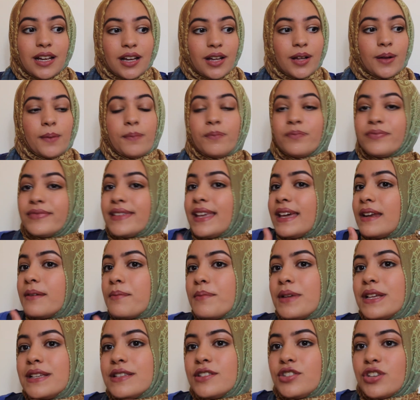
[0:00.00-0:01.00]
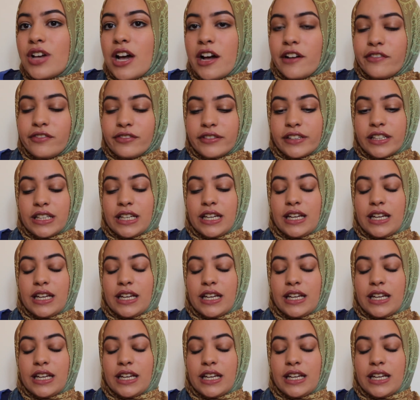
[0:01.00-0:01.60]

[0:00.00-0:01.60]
tirmis, you have